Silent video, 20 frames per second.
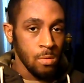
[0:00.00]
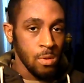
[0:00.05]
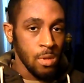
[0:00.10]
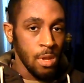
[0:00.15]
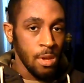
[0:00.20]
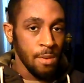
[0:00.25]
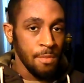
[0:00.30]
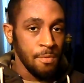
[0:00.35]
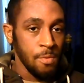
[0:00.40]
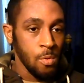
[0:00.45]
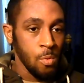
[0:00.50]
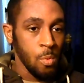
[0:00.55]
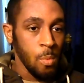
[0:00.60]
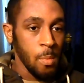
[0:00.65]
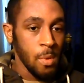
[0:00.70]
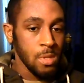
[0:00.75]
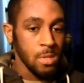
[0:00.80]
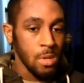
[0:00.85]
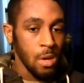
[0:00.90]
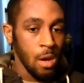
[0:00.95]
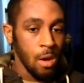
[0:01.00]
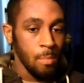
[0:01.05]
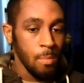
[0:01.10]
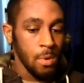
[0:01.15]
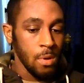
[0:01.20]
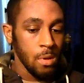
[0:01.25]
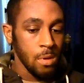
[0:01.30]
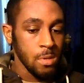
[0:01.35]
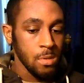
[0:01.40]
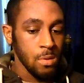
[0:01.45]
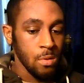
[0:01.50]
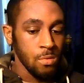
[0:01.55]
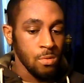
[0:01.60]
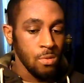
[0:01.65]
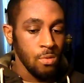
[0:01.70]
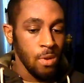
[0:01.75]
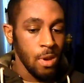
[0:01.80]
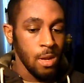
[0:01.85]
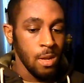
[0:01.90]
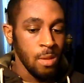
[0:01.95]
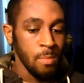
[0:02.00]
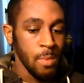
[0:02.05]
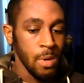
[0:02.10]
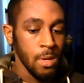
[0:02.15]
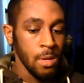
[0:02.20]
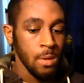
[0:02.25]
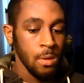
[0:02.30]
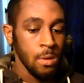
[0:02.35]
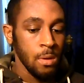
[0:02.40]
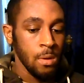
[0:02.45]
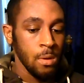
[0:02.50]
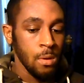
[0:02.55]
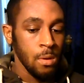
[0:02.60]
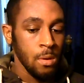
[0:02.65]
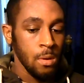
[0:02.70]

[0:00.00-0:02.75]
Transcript: So therefore, we're meant to humble ourselves greatly, man.